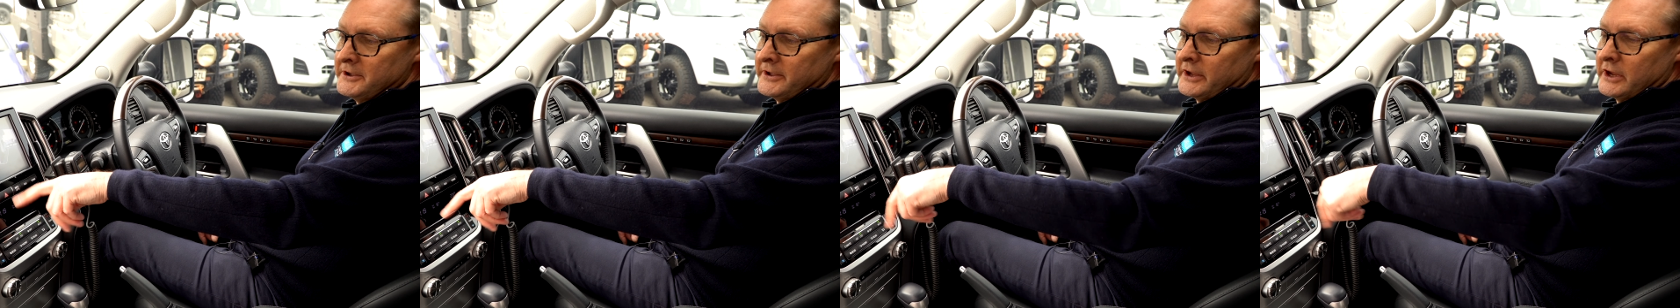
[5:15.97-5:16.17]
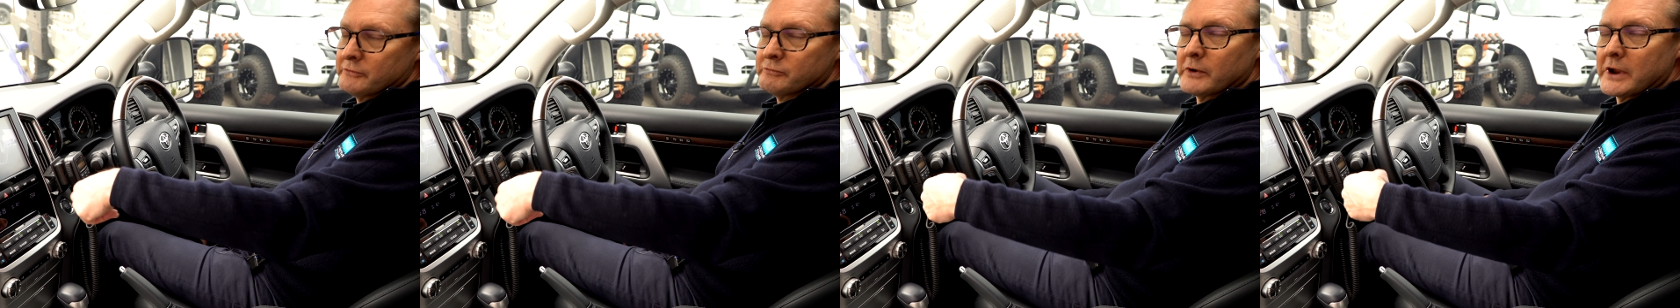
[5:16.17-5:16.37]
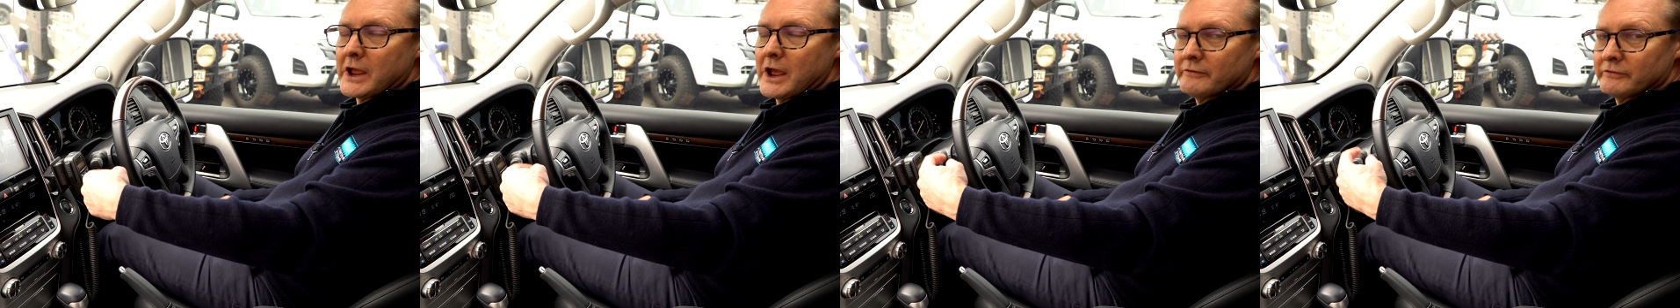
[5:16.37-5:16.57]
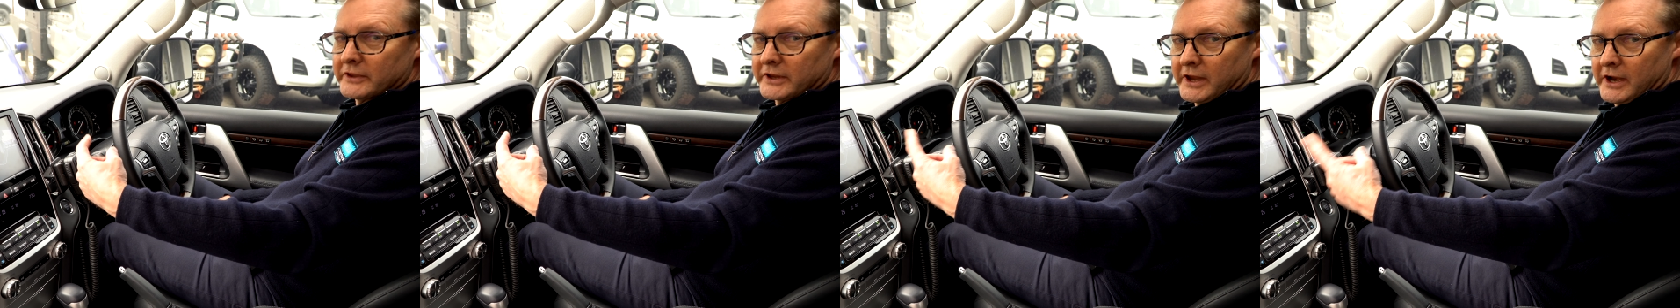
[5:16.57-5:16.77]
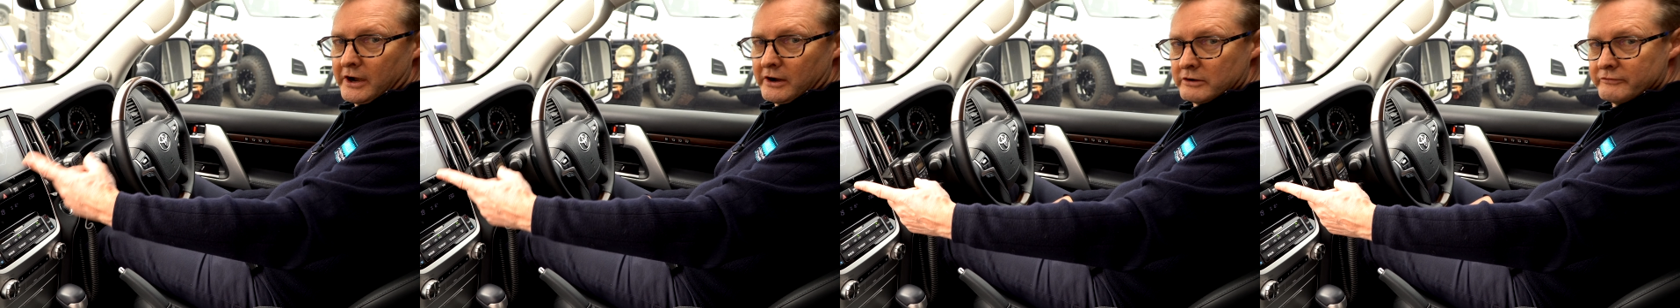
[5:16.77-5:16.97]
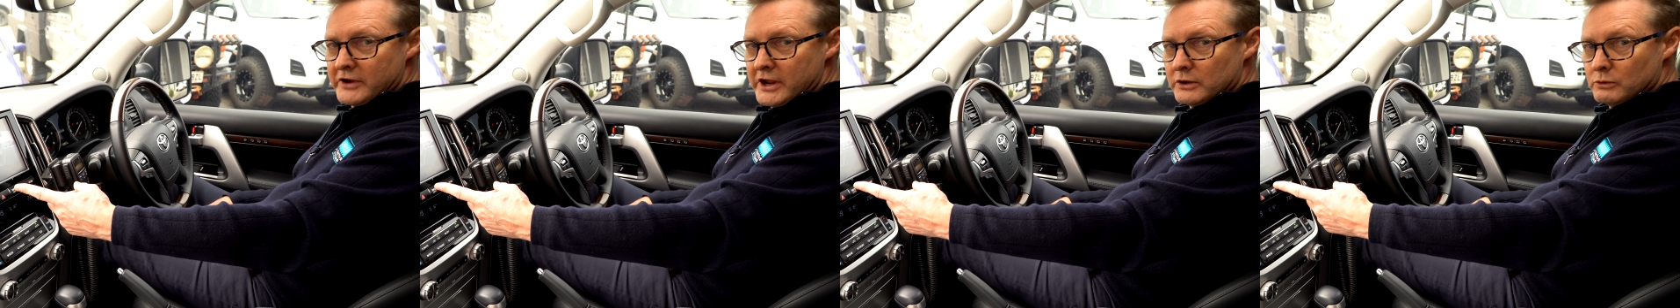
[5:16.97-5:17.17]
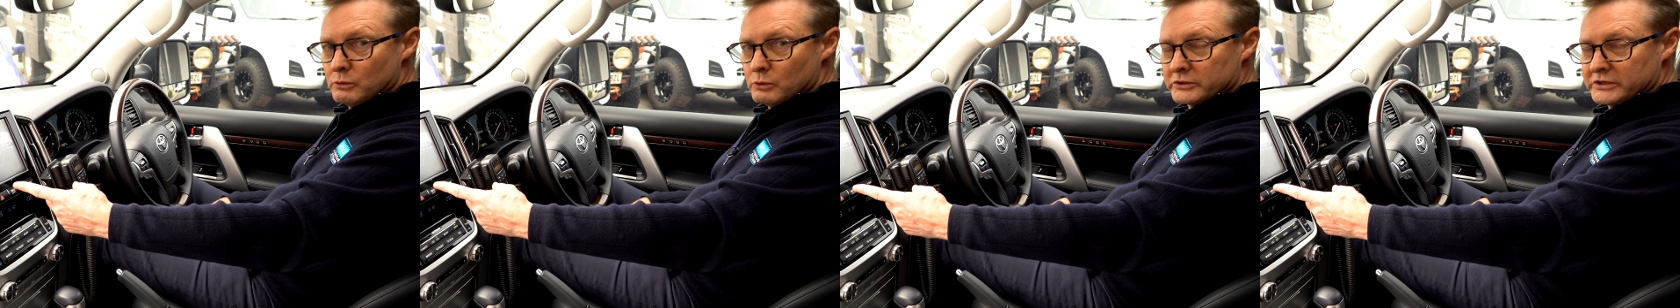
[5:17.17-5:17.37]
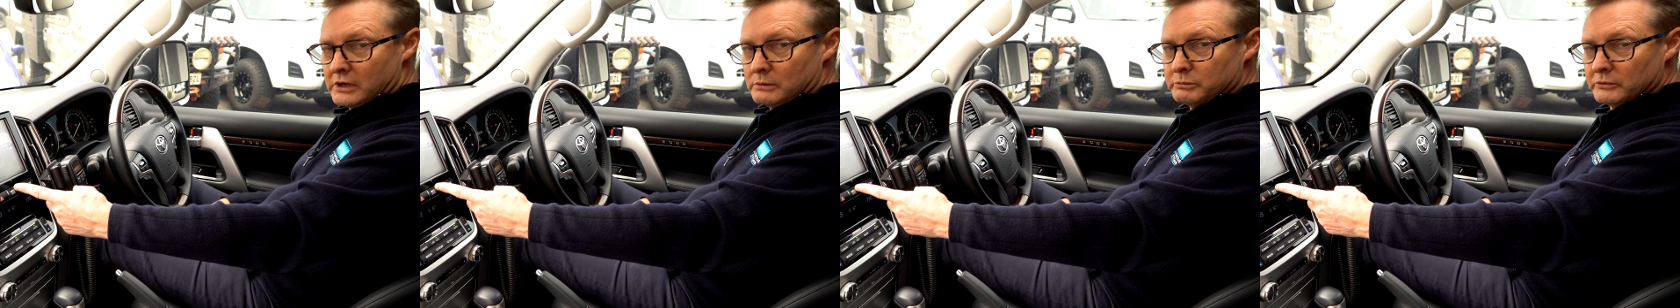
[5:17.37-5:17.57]
If we have the caravan
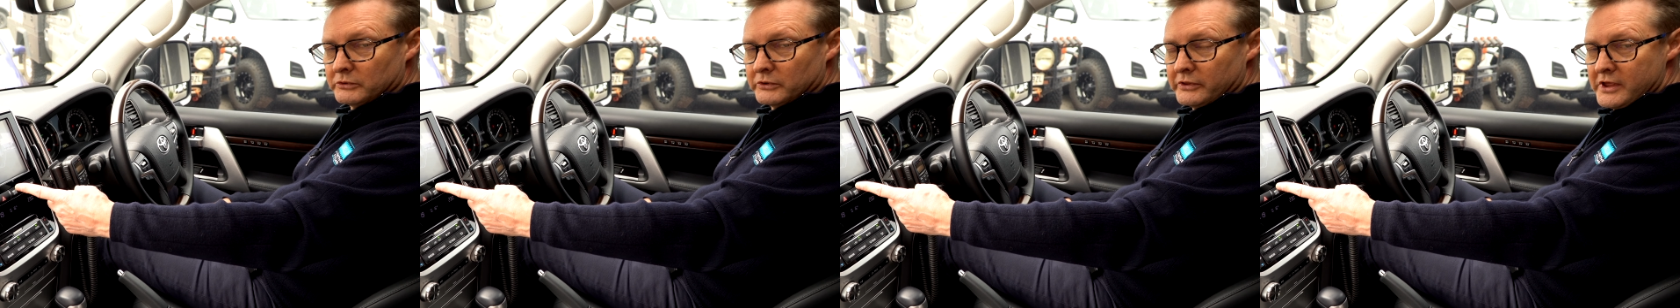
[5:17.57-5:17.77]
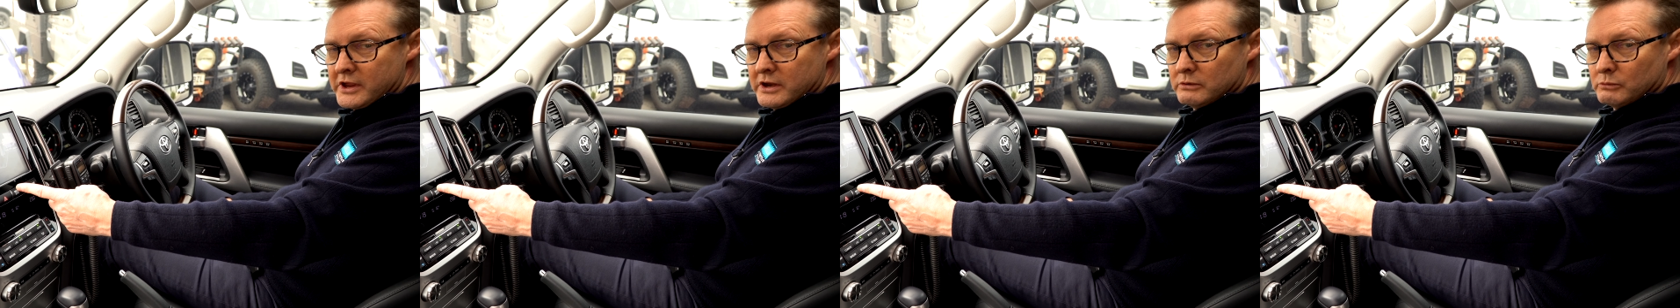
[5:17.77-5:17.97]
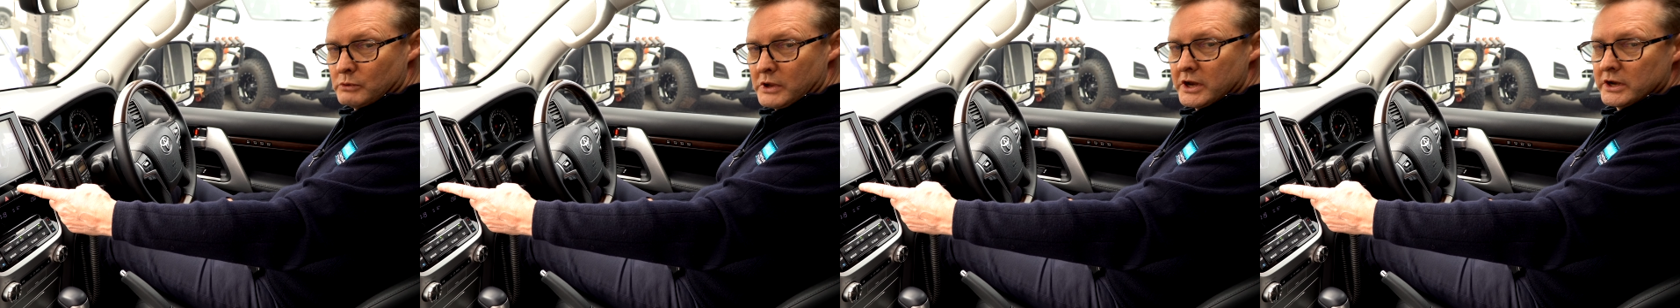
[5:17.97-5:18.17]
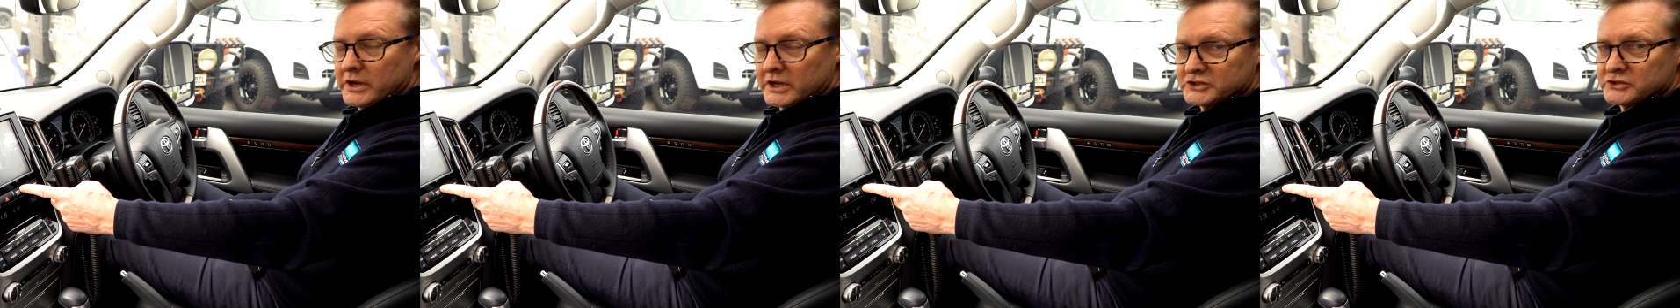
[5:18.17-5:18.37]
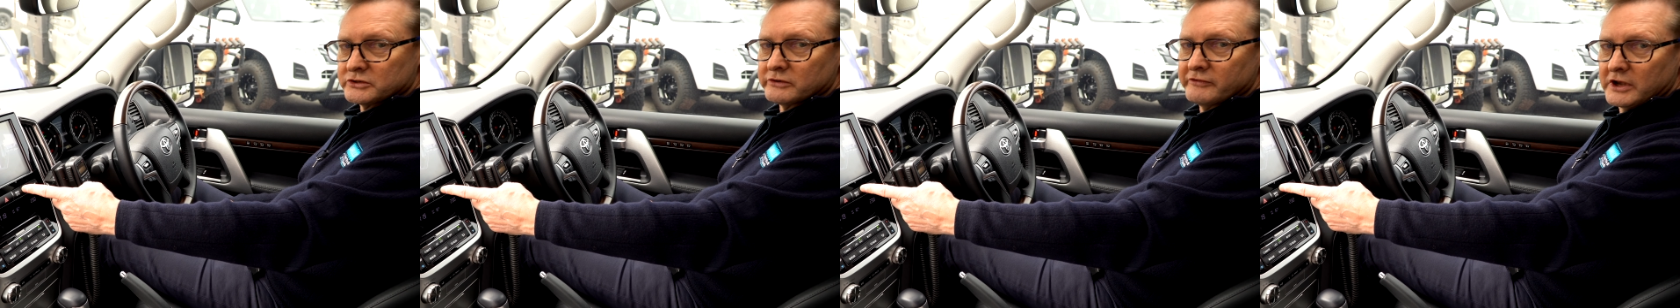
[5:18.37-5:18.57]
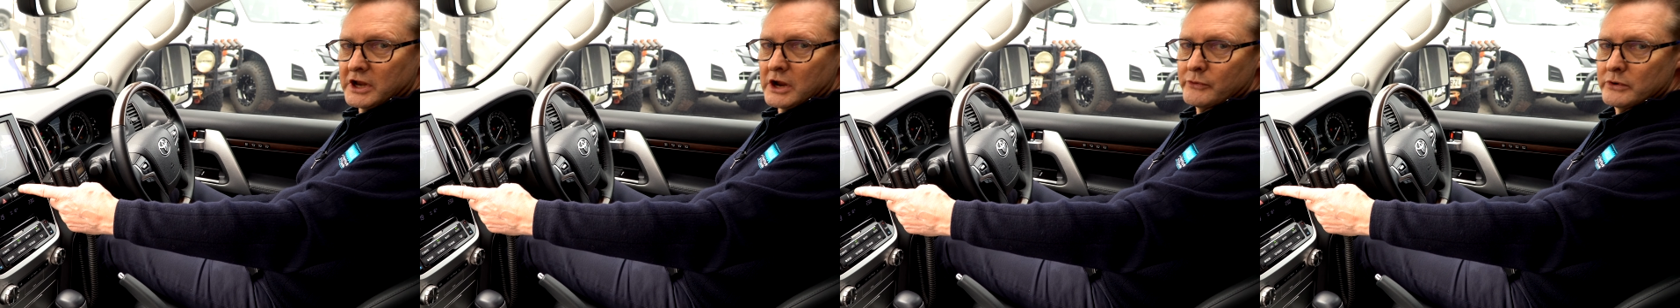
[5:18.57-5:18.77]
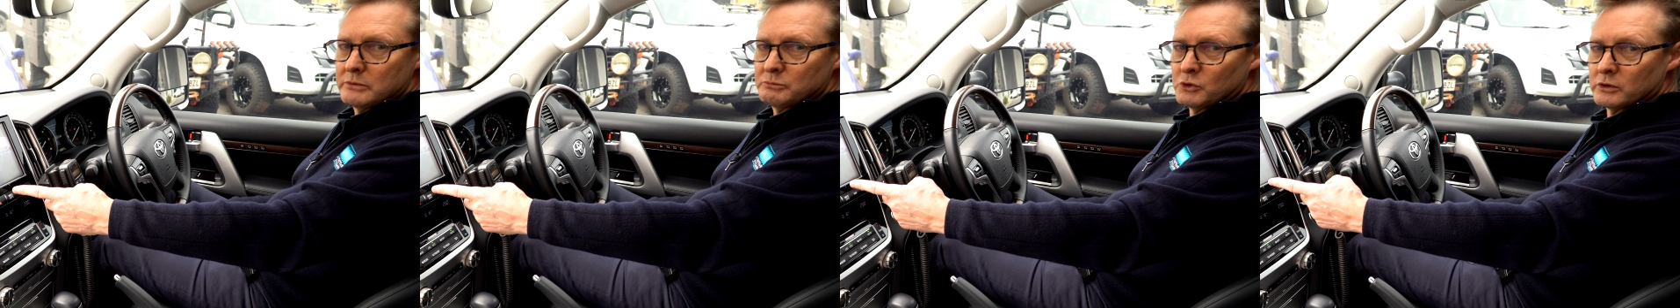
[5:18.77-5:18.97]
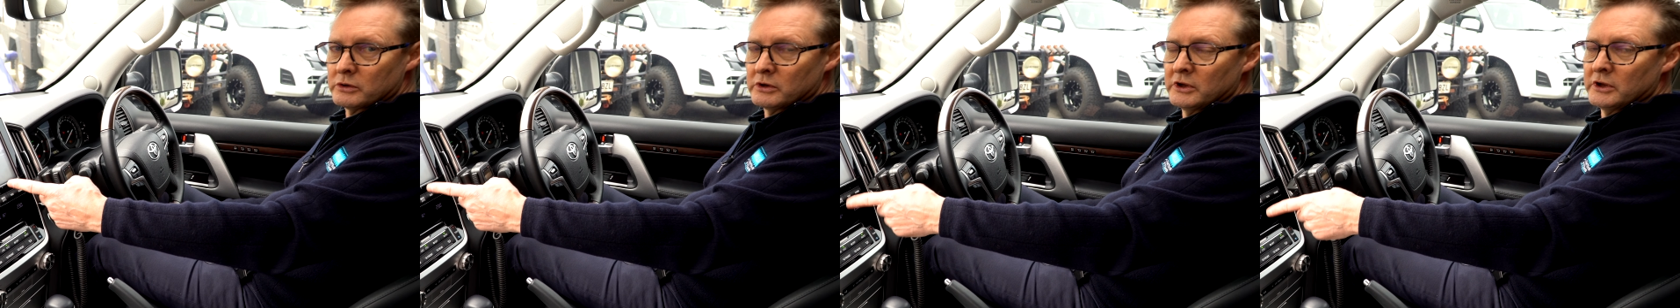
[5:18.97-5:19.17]
hooked up then and an extra video
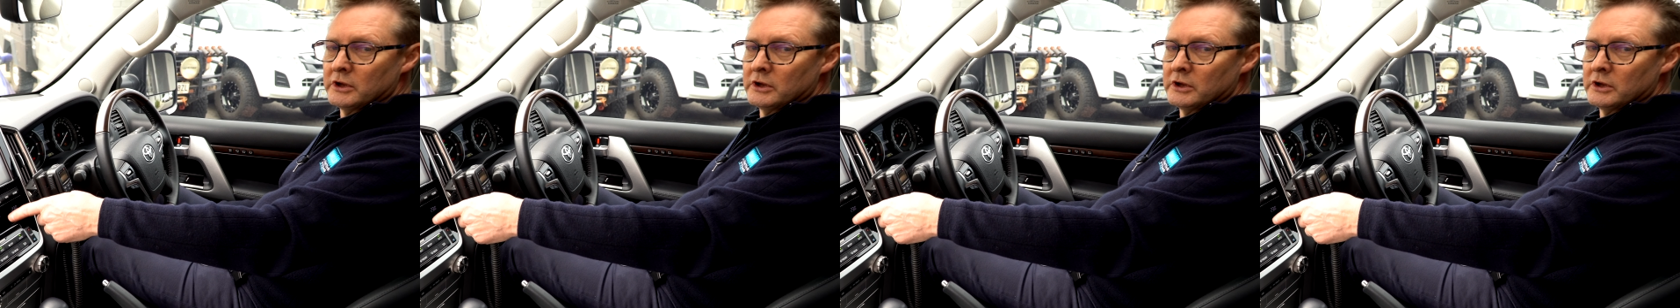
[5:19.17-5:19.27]
input,